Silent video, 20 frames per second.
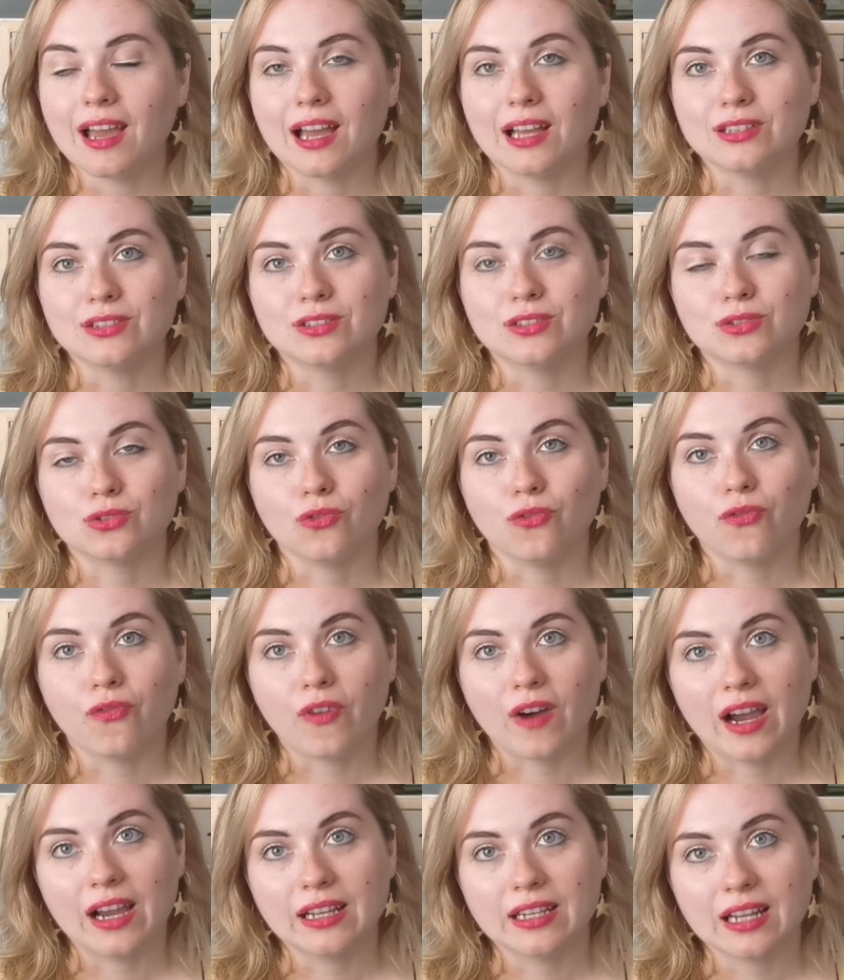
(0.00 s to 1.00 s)
and to
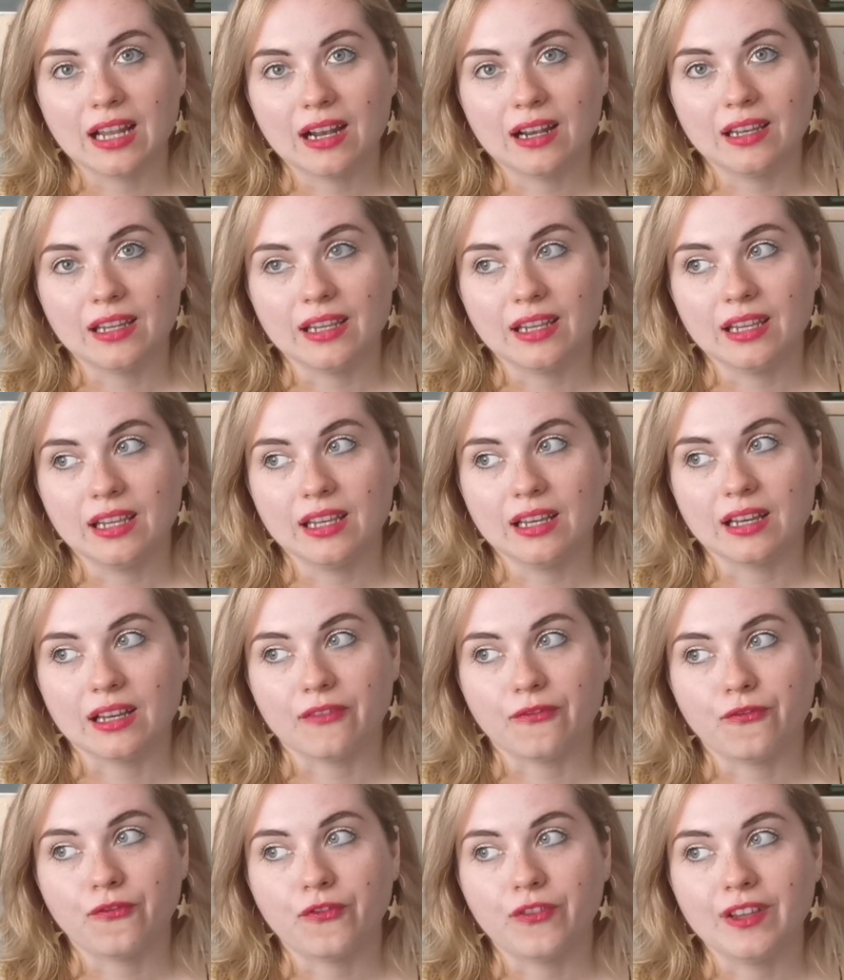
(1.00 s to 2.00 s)
finally
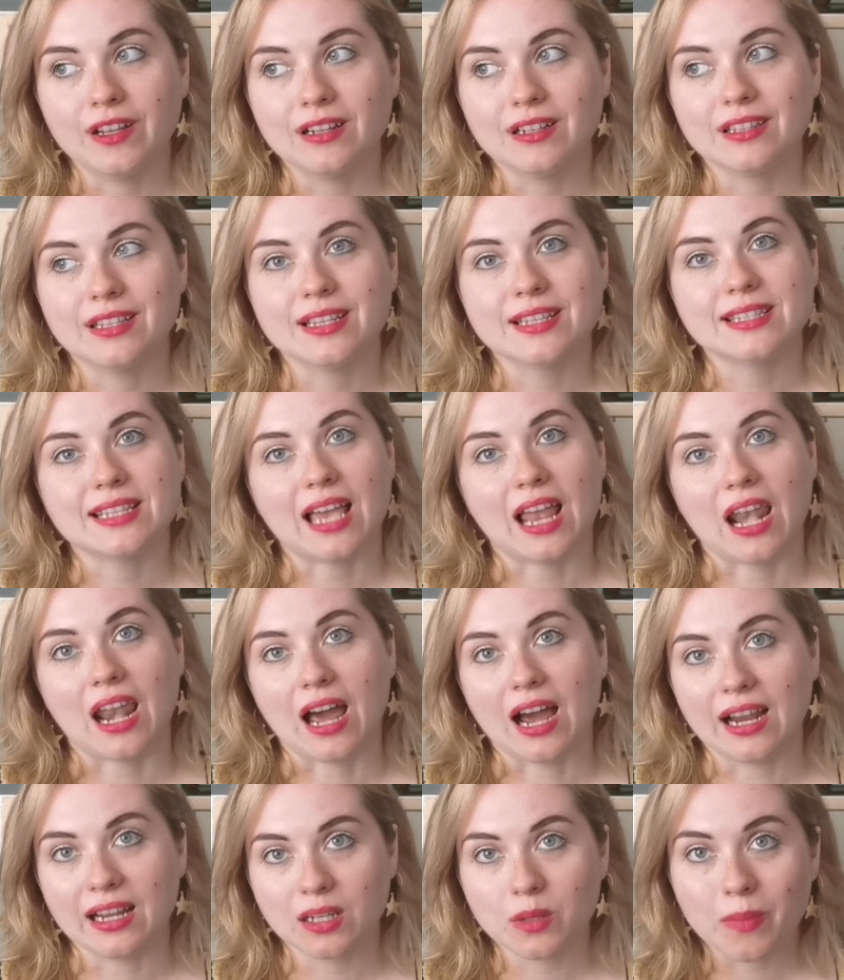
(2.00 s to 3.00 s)
feel this
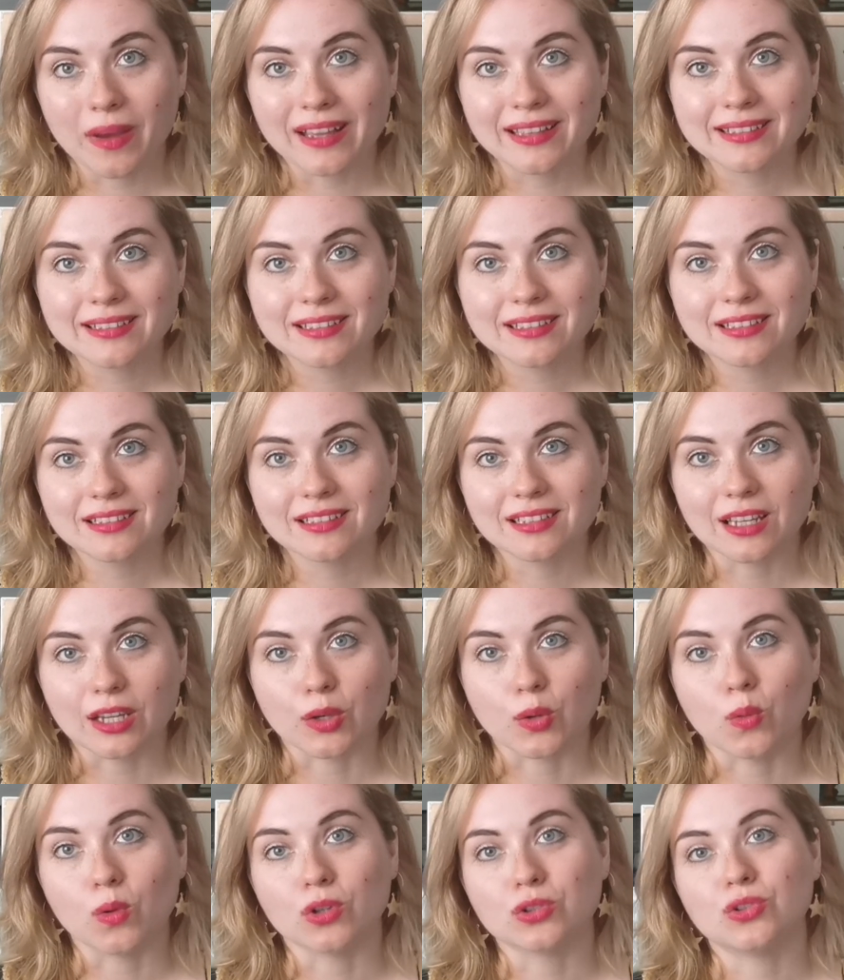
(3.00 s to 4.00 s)
alignment
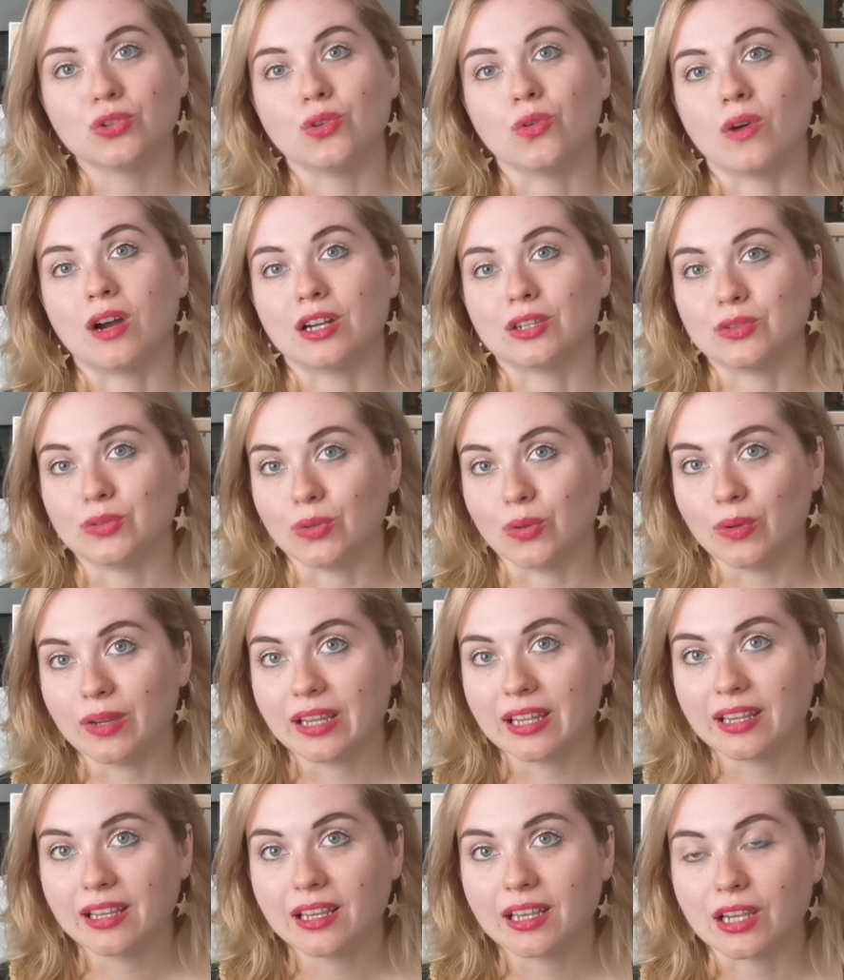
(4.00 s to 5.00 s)
in what you are
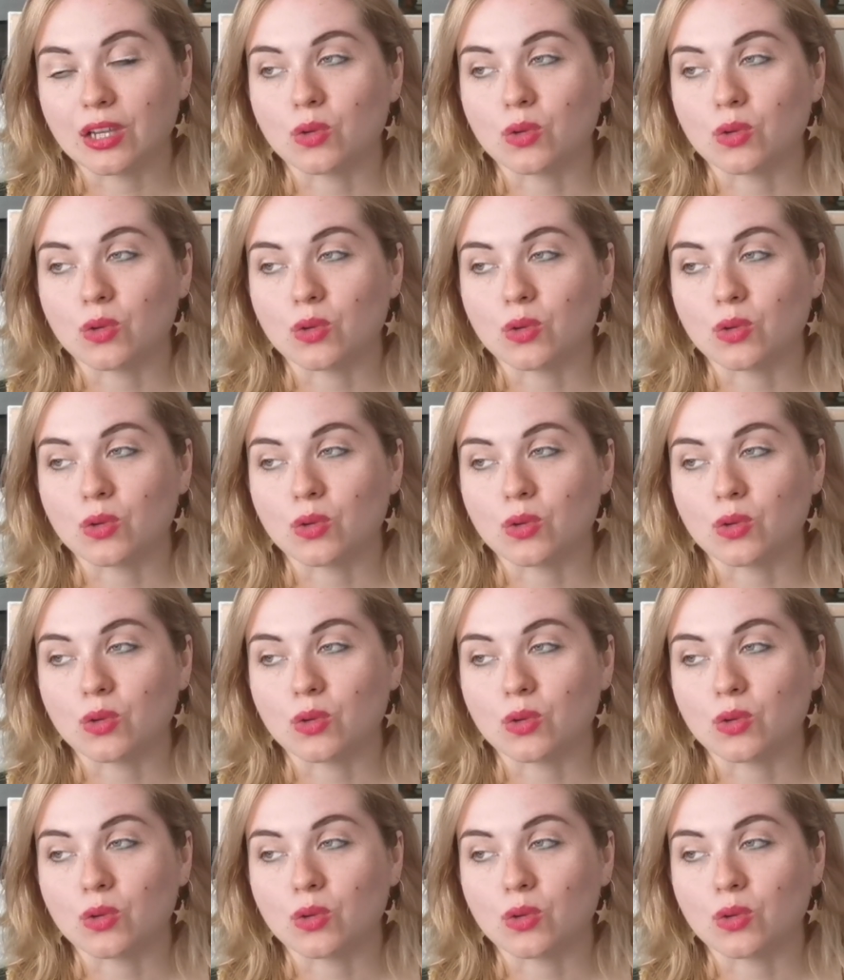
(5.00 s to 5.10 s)
doing,